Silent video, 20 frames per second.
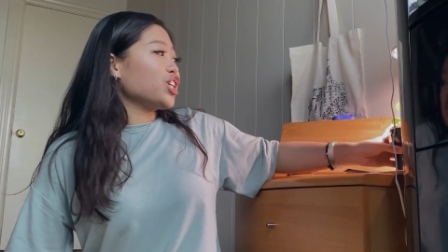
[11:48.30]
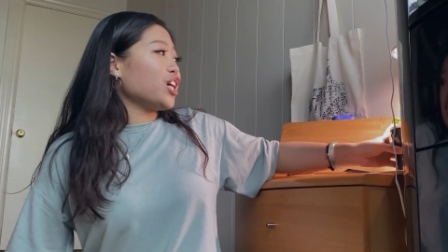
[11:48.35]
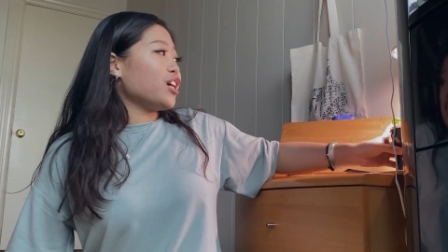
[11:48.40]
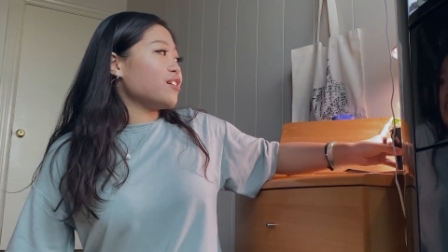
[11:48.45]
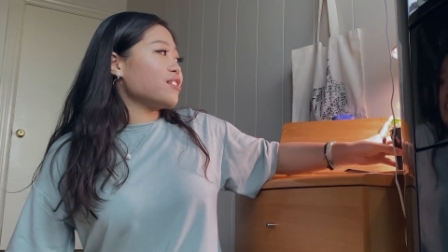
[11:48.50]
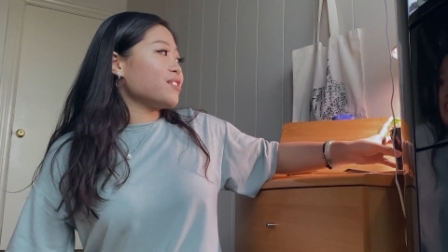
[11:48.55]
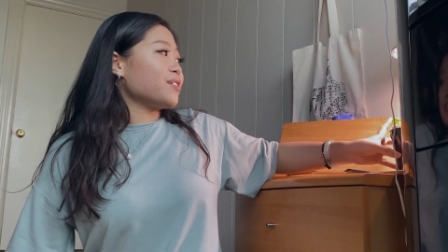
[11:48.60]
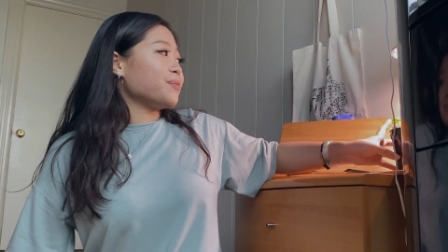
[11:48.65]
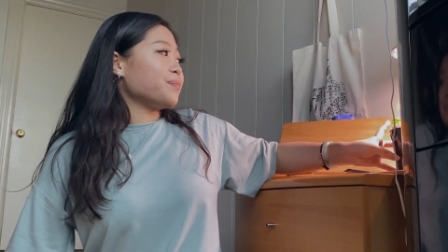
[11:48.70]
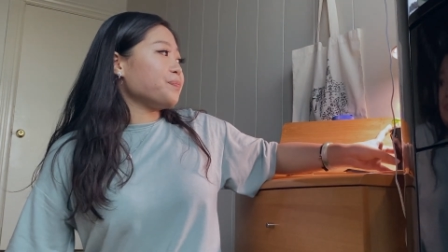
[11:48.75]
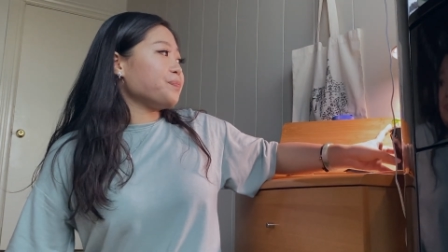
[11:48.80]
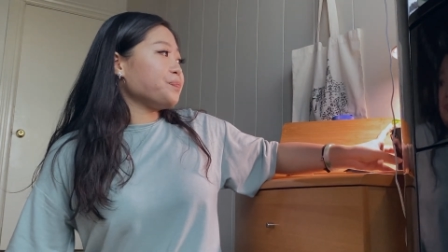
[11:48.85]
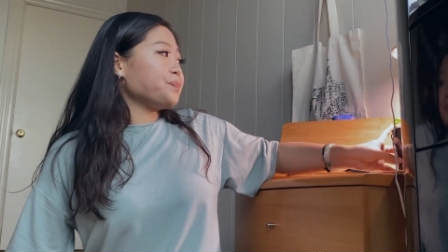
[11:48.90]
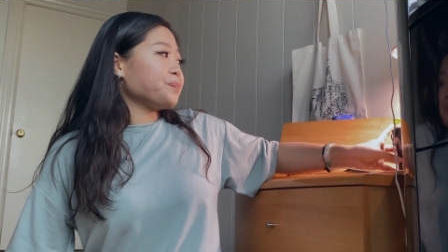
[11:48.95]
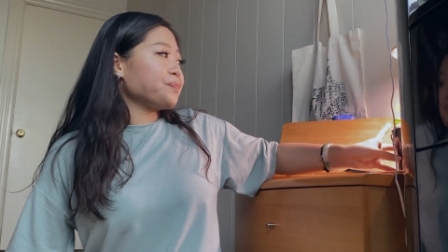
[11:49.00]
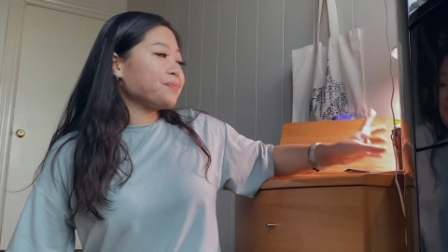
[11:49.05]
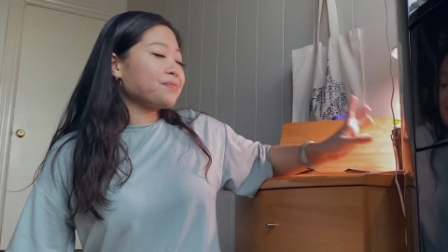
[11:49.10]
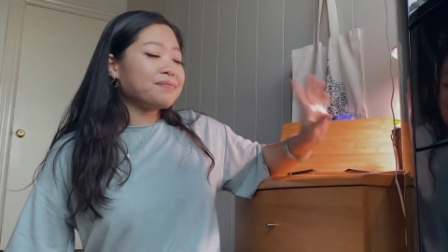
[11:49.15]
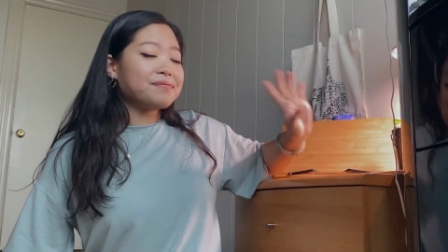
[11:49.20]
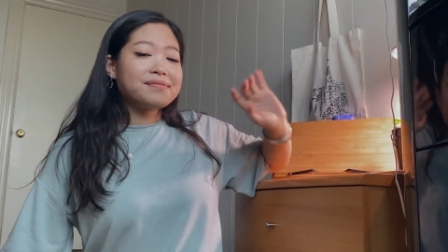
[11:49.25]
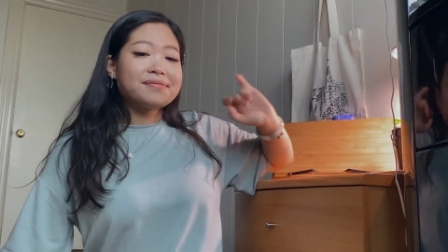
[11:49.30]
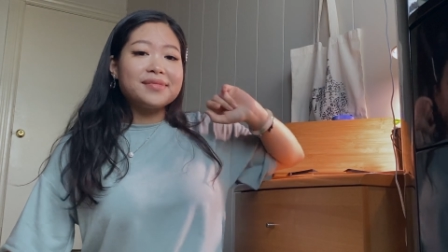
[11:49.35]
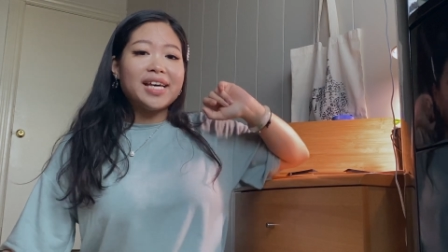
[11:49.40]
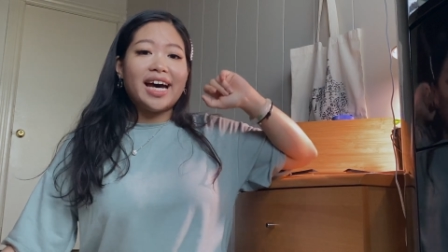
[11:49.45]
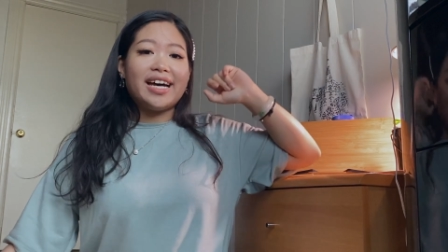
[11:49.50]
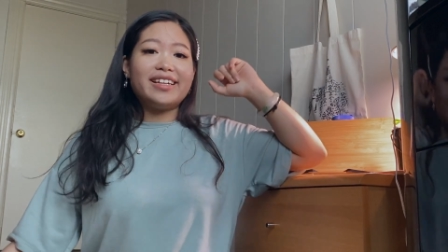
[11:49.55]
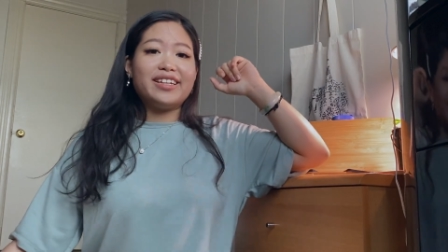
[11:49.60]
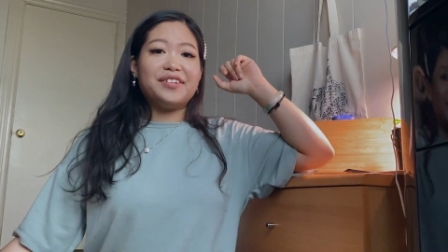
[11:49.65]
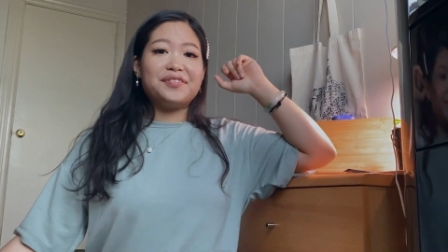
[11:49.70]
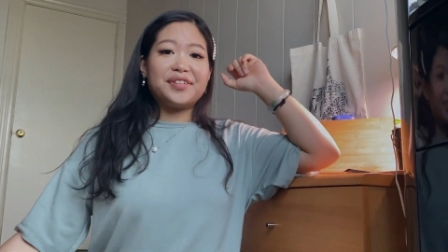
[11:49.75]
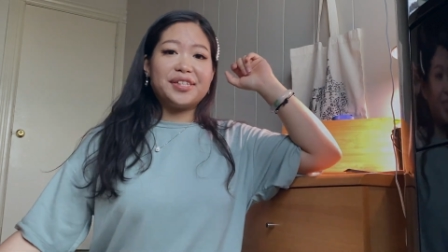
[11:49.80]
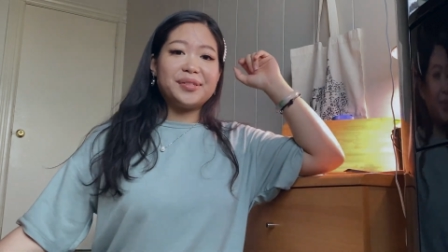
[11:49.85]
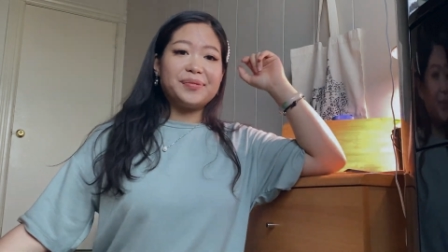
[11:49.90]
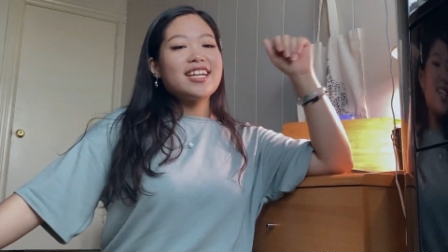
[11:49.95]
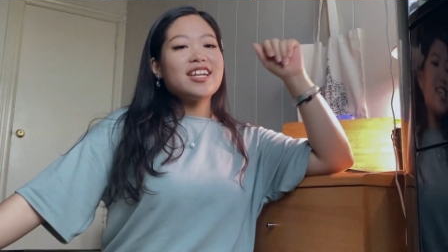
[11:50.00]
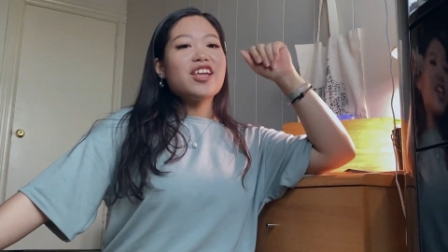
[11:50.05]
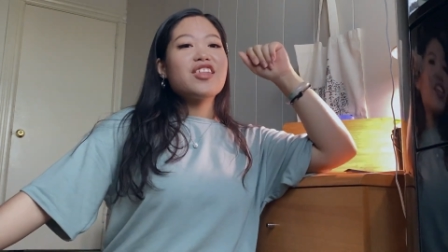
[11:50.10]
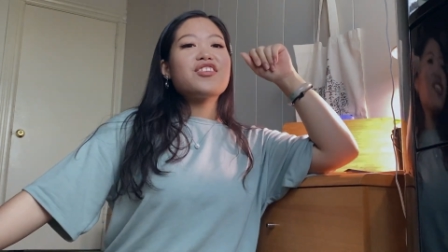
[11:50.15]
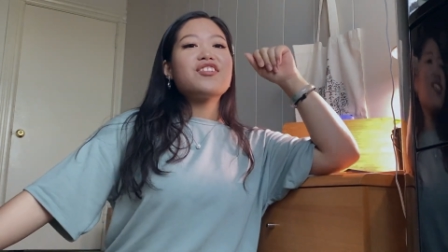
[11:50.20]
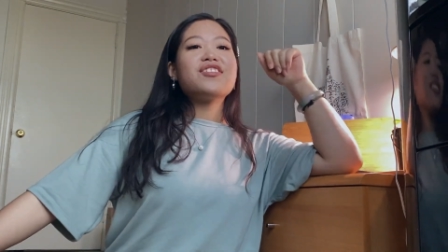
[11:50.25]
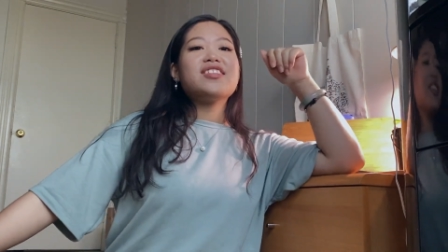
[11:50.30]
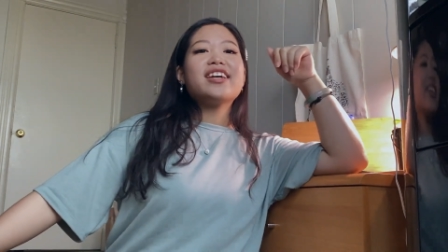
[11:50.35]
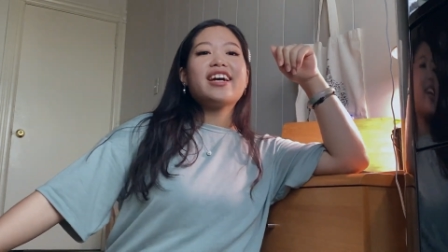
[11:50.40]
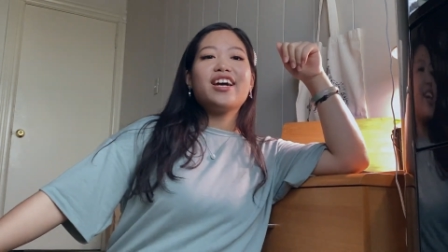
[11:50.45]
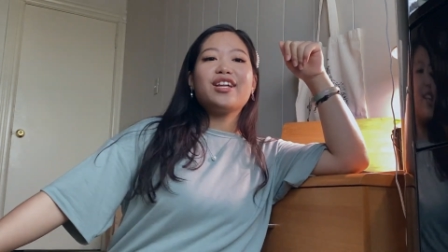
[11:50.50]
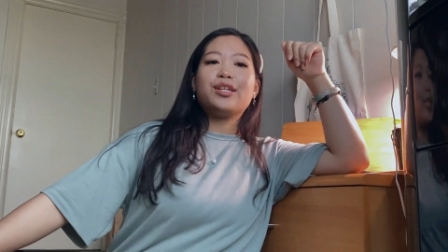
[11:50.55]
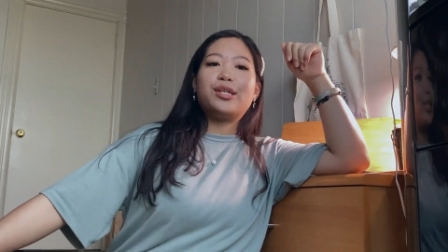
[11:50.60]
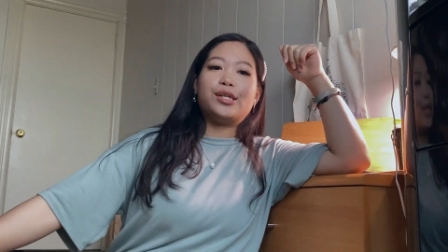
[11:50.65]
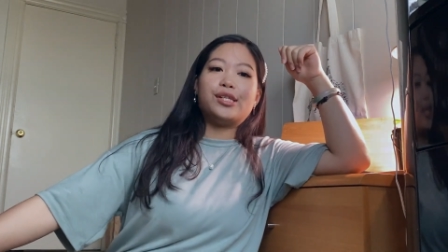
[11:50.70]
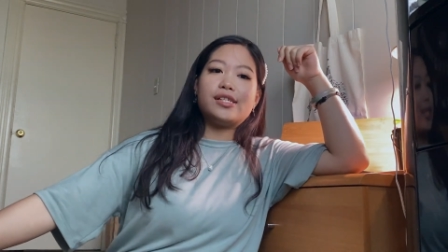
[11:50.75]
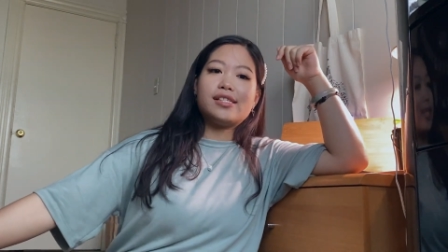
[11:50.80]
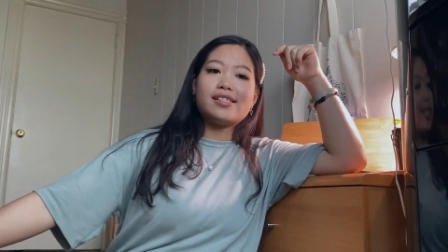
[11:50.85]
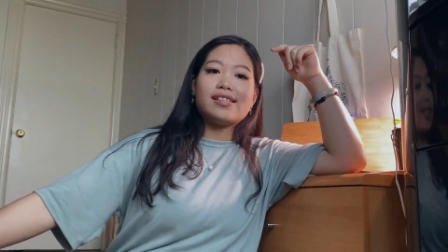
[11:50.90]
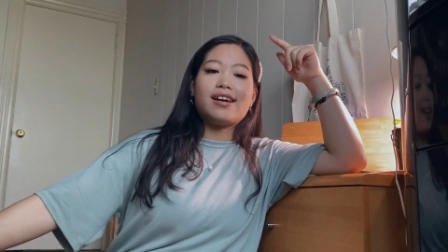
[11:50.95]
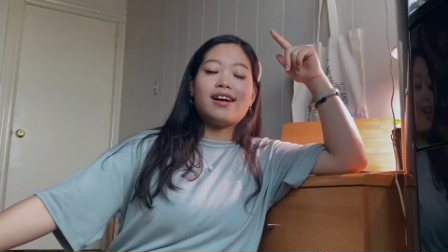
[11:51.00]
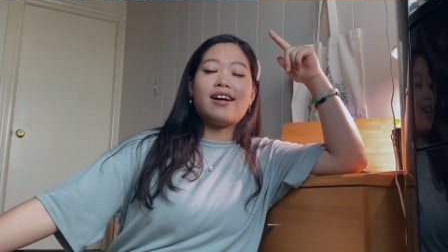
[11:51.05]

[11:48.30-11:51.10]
awesome. I love it. Another thing I learned,